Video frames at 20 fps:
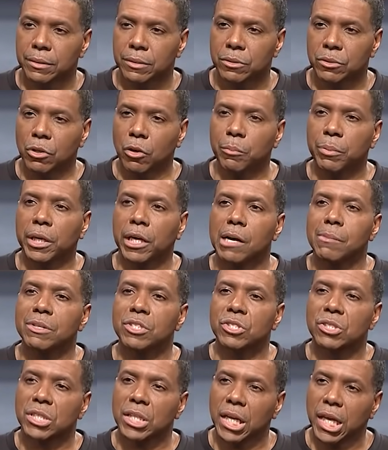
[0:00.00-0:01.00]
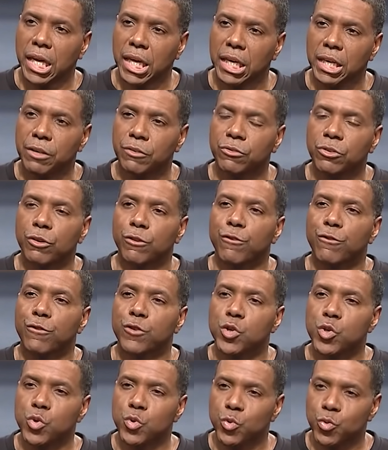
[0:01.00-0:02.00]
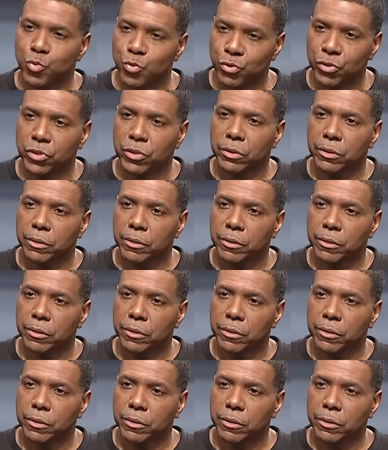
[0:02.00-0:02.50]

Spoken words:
Don't become a slave to food.